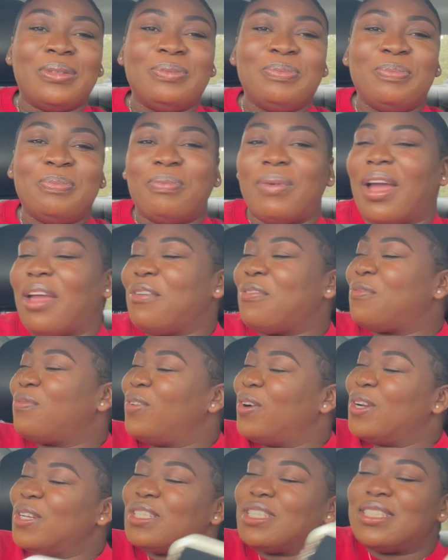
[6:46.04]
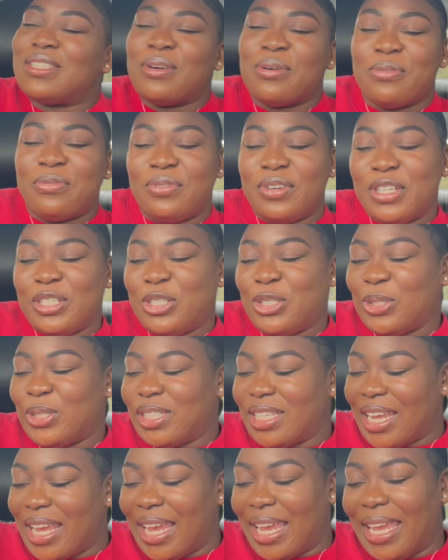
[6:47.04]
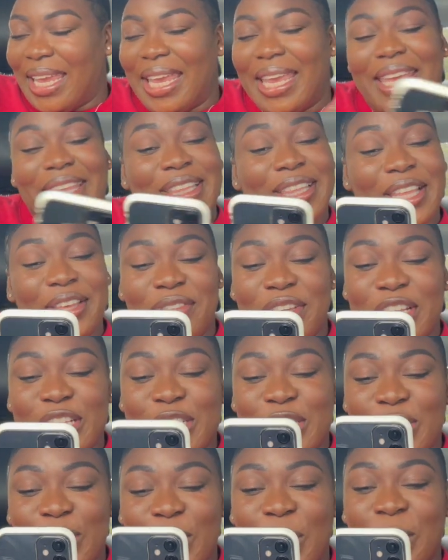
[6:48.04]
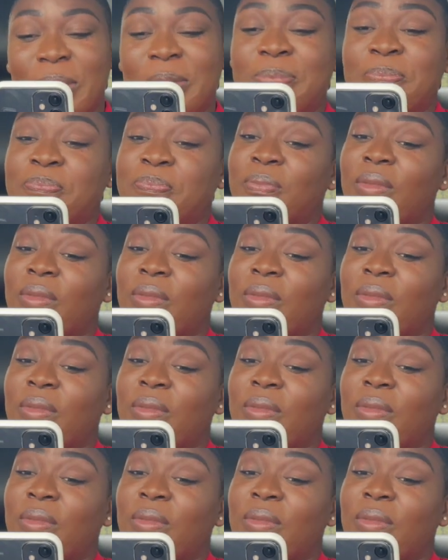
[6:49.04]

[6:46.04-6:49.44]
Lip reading: My first official day in Livingstone,